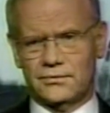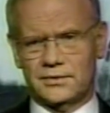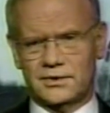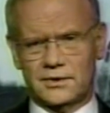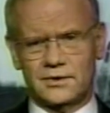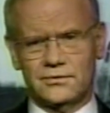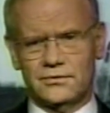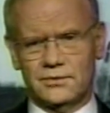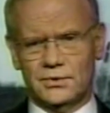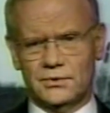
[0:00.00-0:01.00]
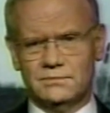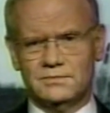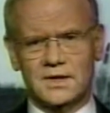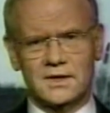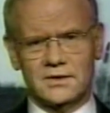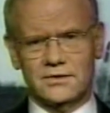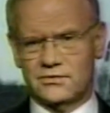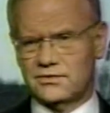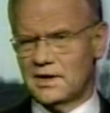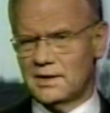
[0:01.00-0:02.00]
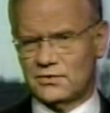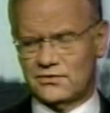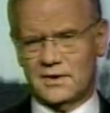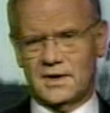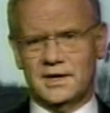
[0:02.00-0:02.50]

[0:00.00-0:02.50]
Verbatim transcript: to return to the moon, this time to stay,